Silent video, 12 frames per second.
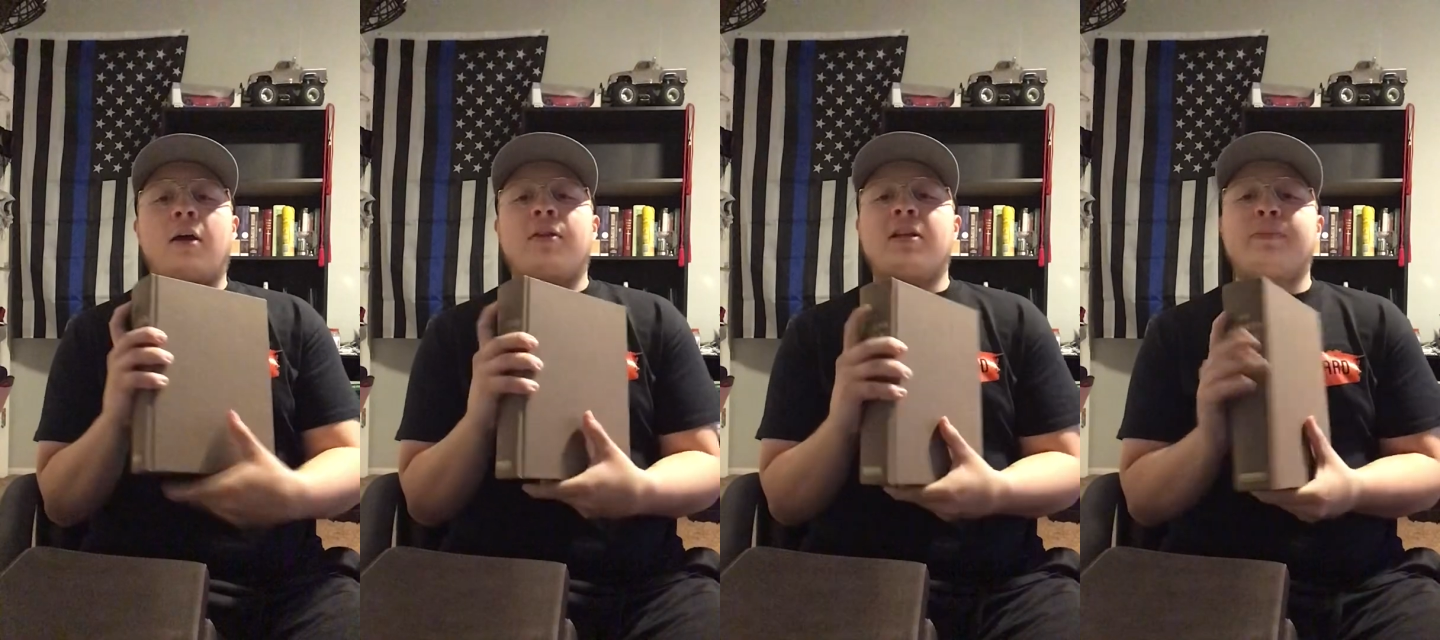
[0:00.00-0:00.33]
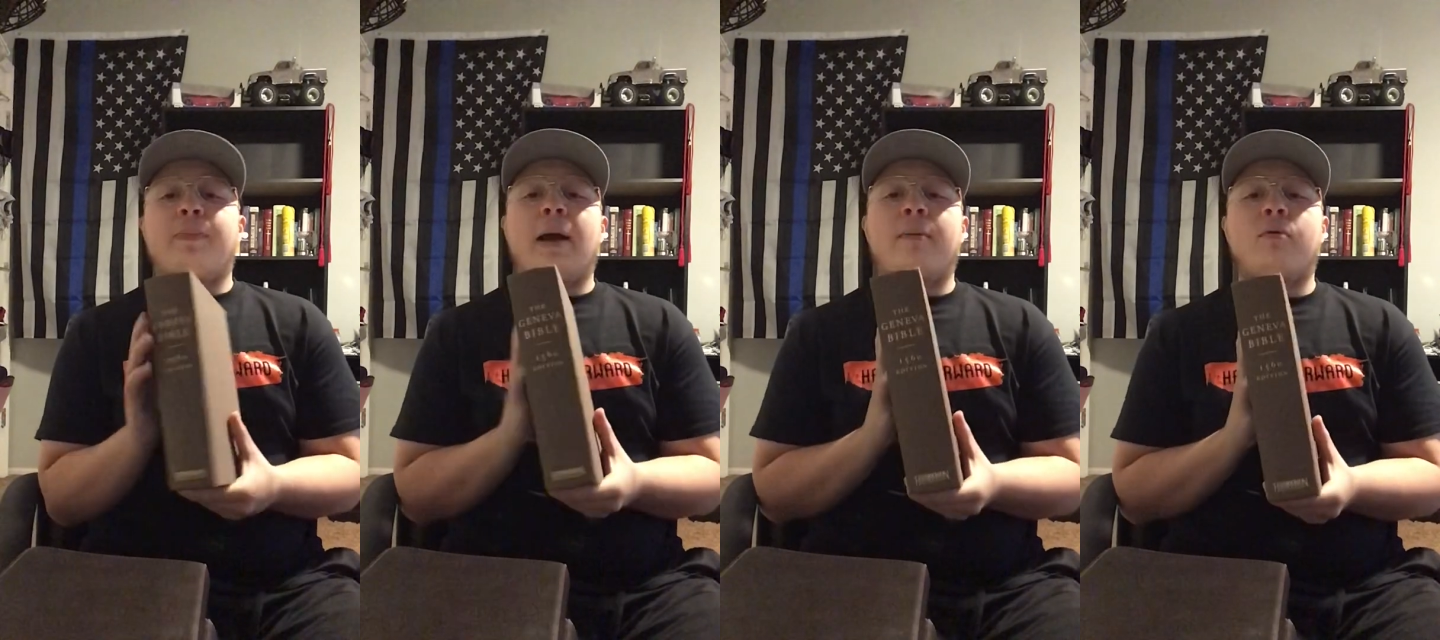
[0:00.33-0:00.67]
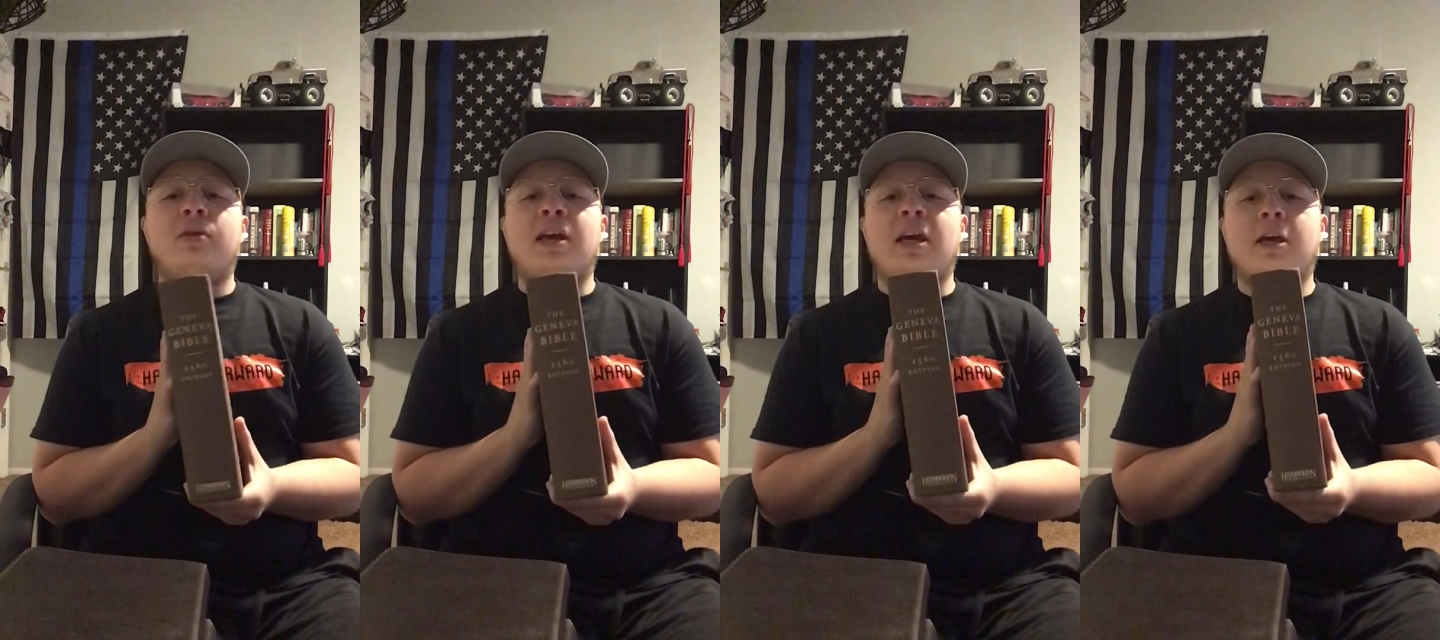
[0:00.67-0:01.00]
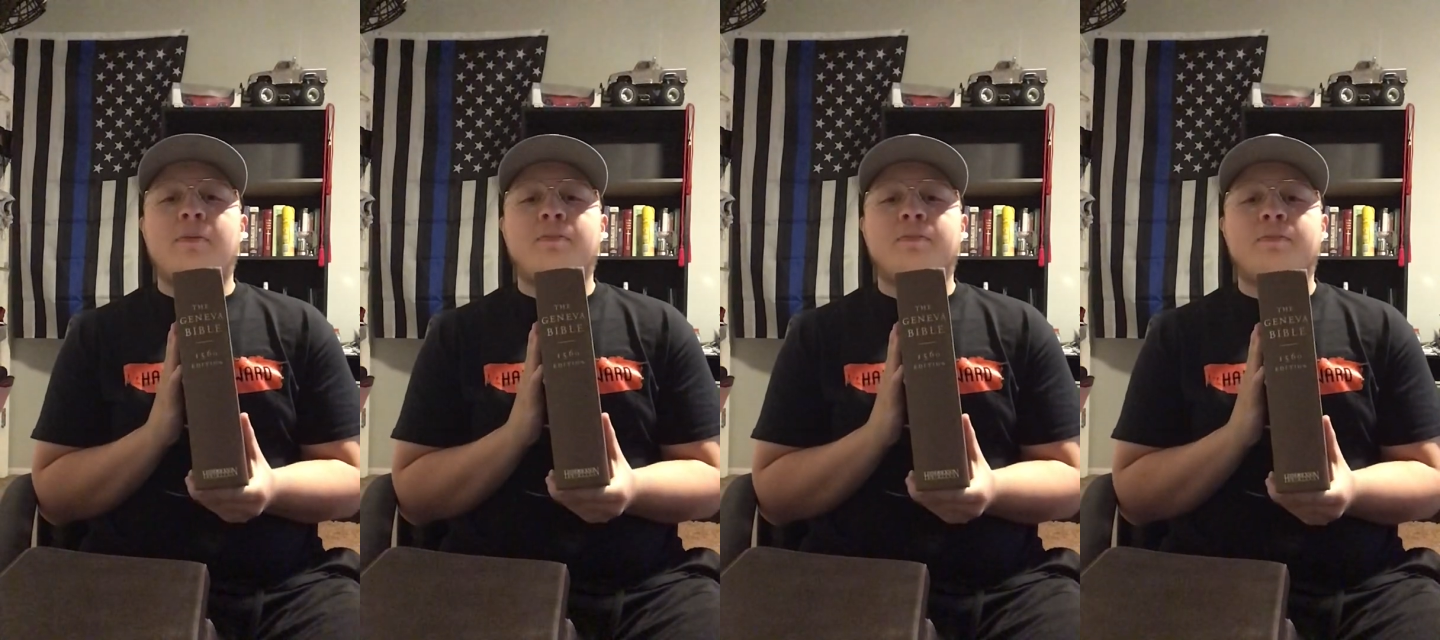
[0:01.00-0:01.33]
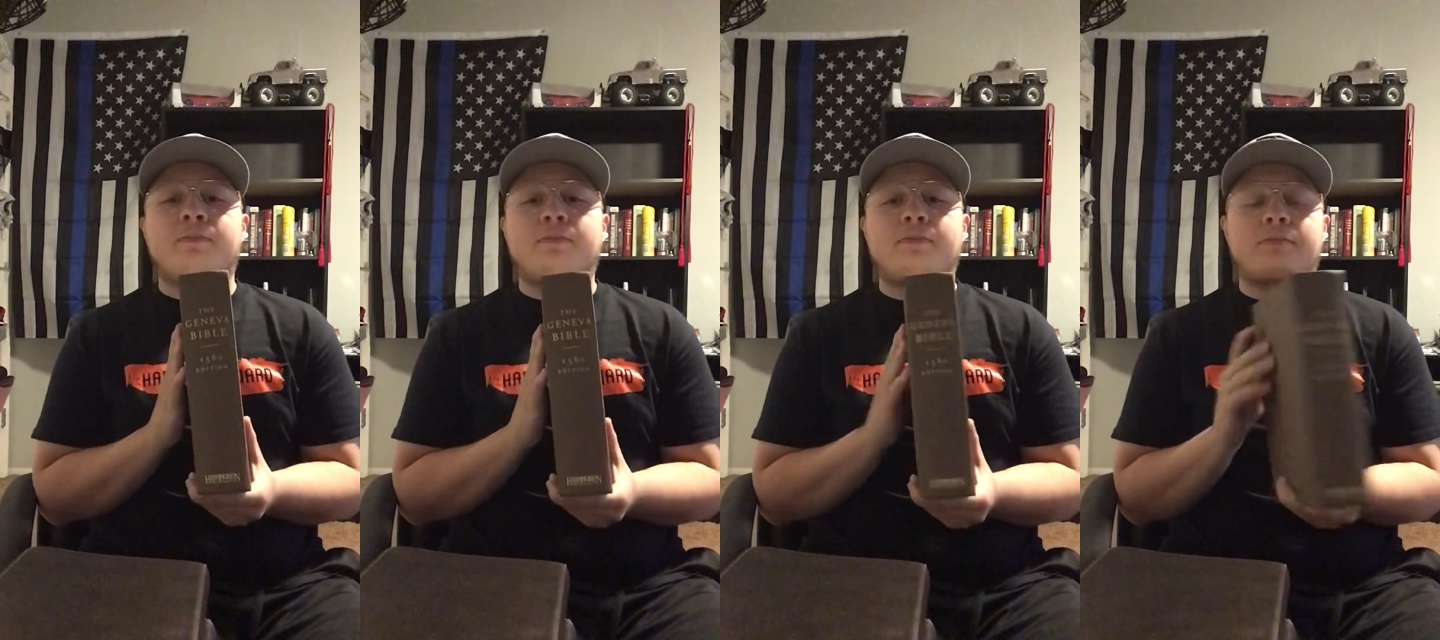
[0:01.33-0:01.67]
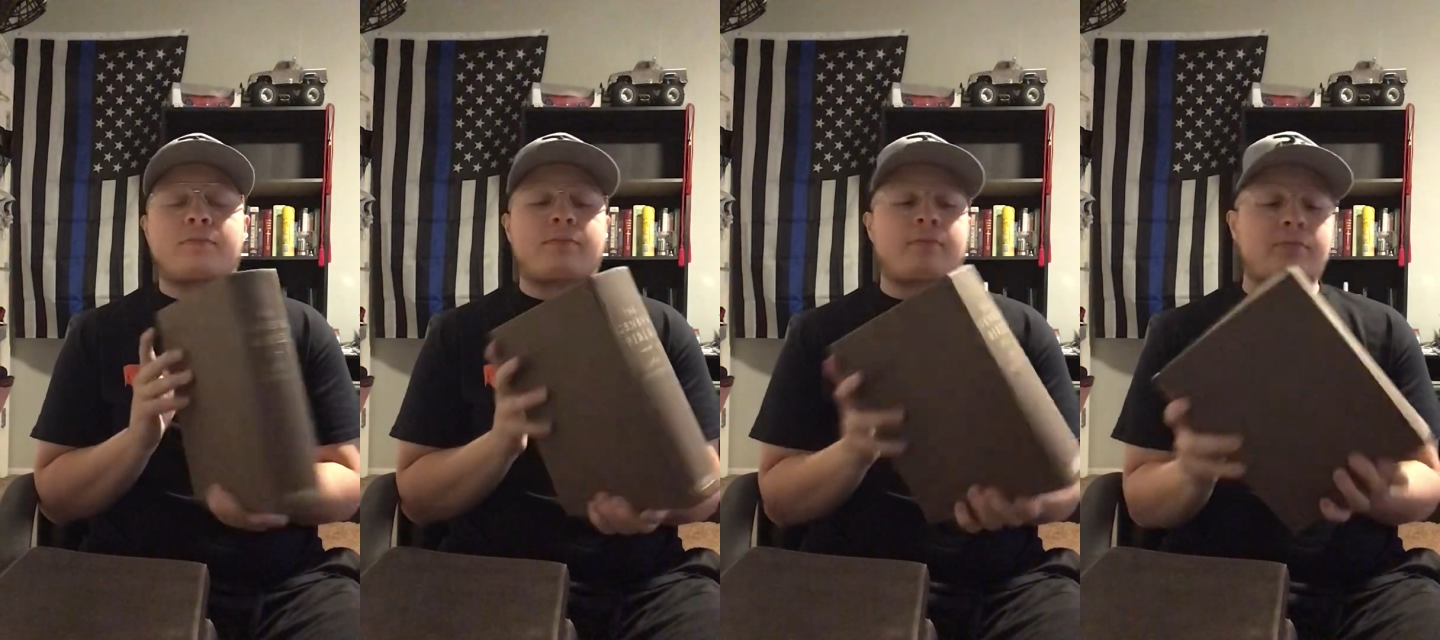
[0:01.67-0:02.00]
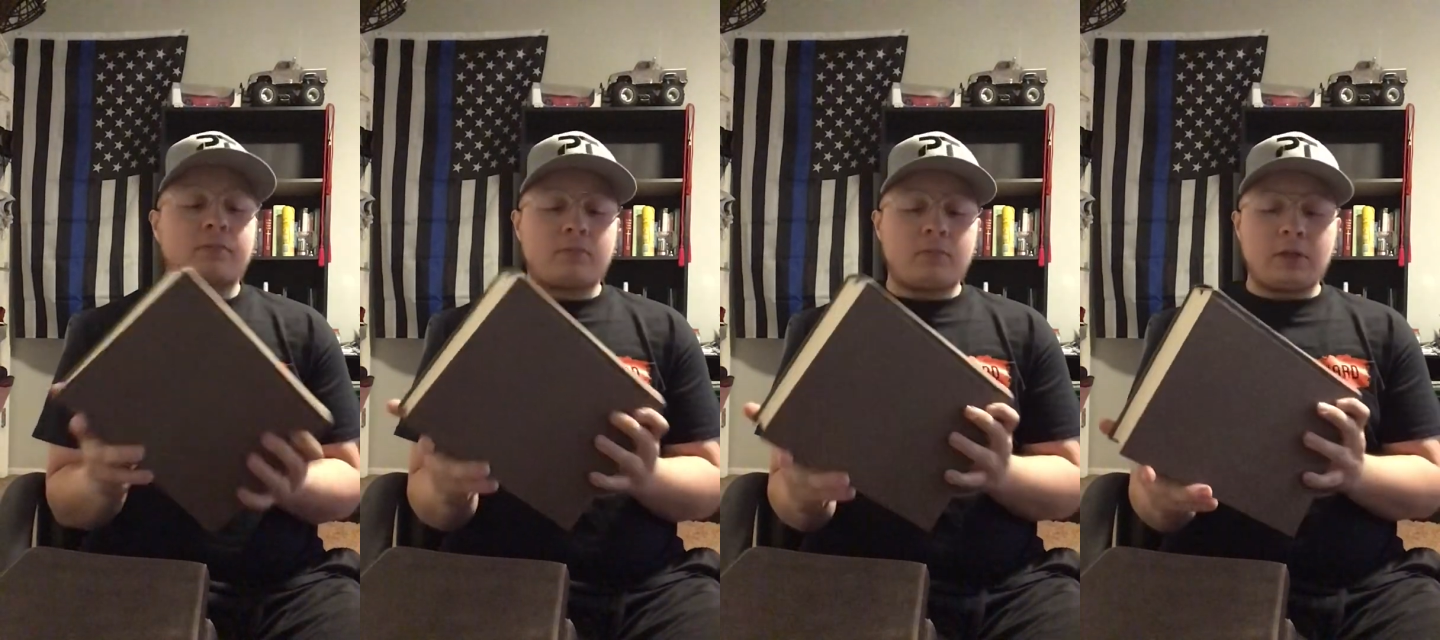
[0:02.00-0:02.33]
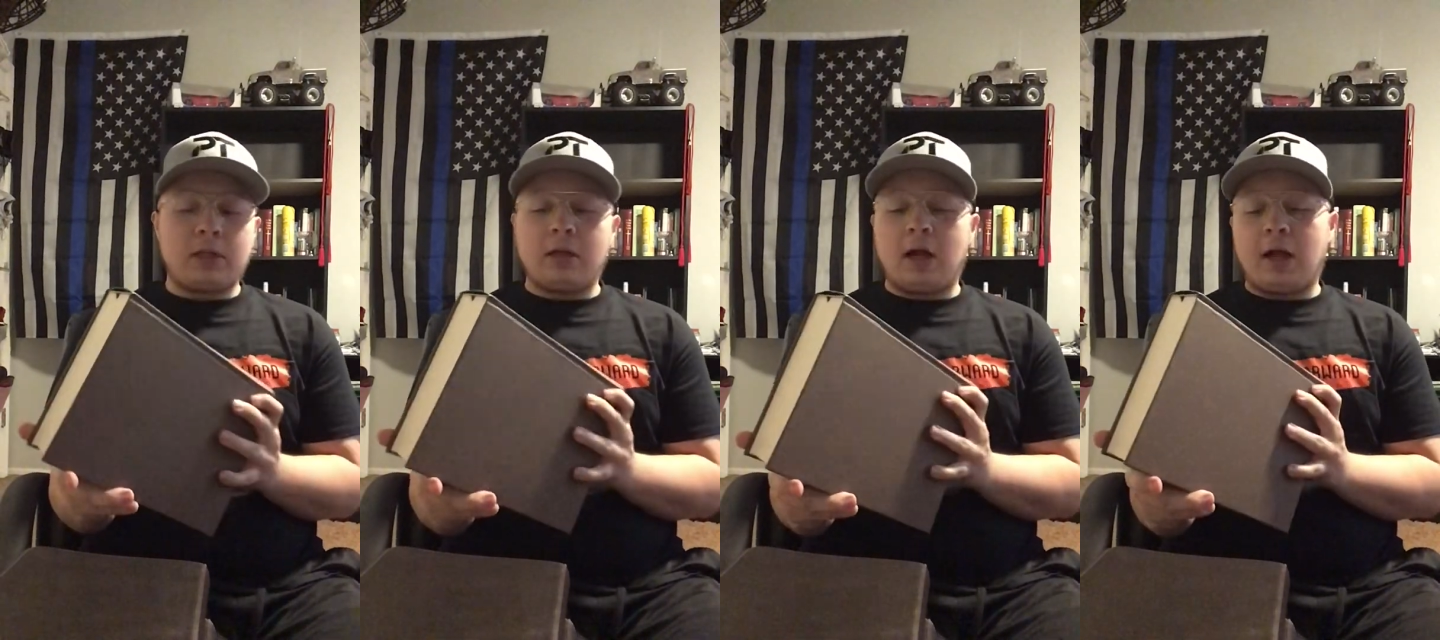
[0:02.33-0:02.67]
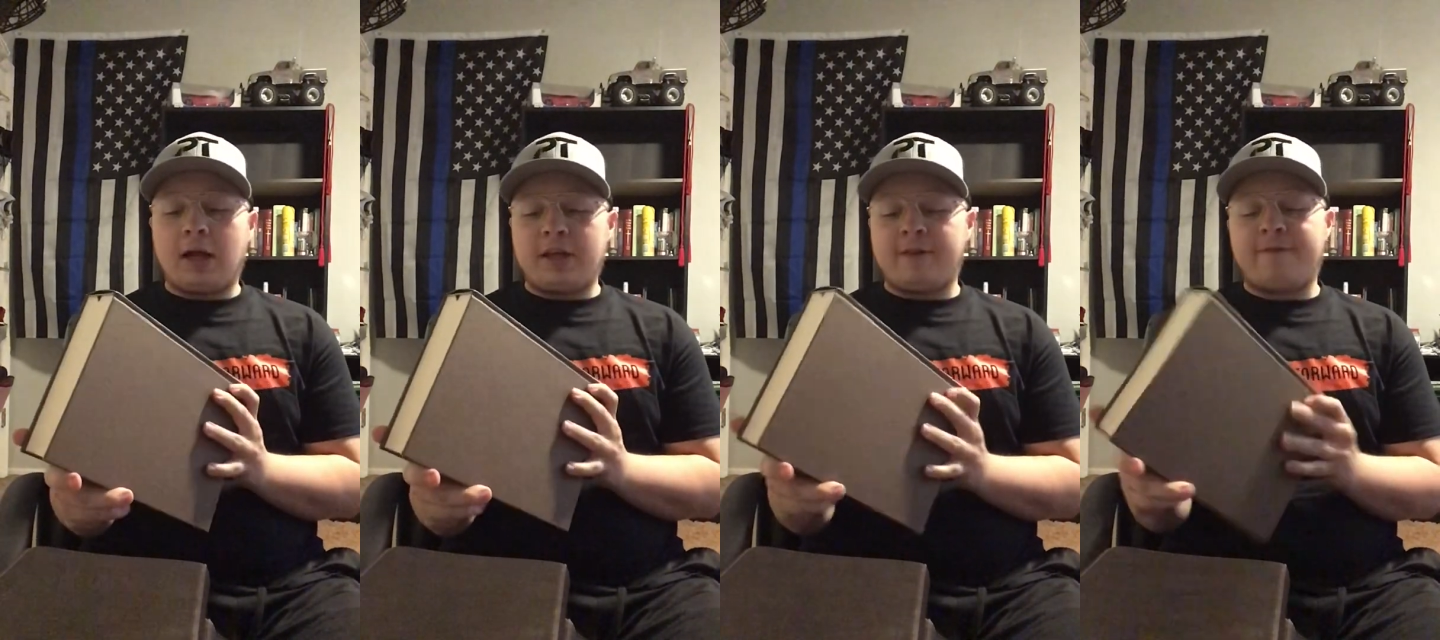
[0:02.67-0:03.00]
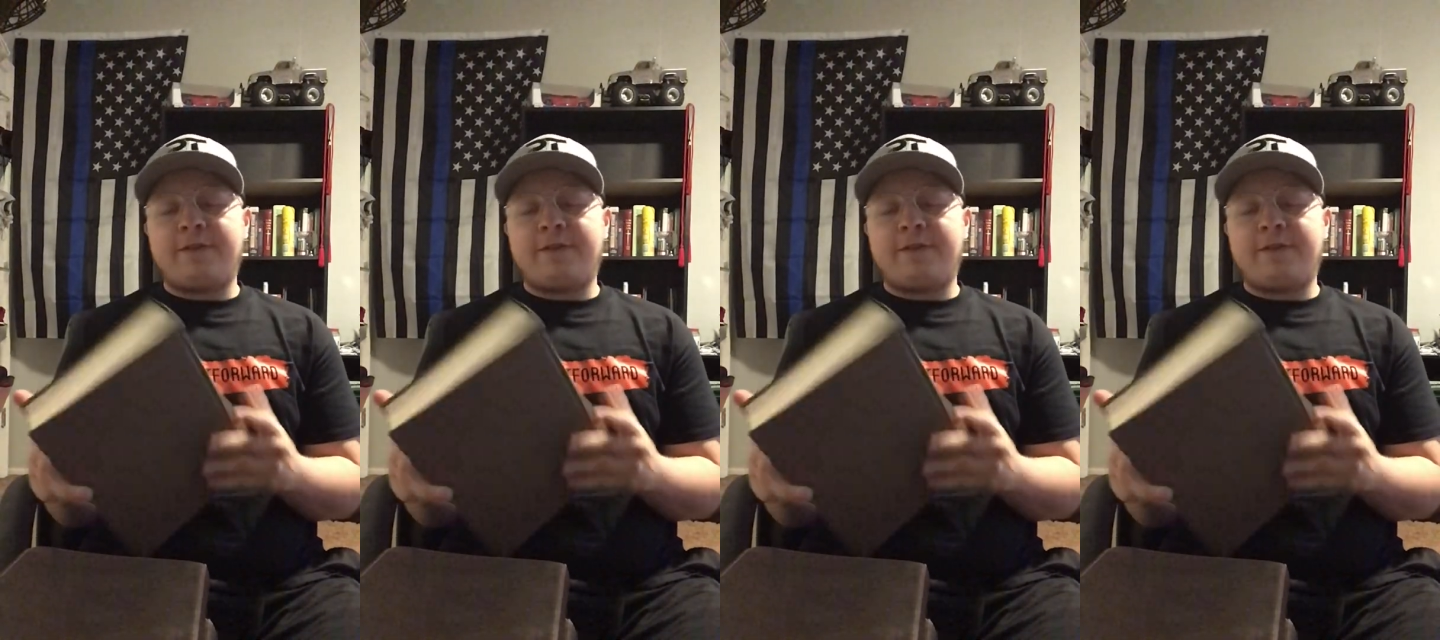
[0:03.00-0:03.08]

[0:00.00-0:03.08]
This Bible came in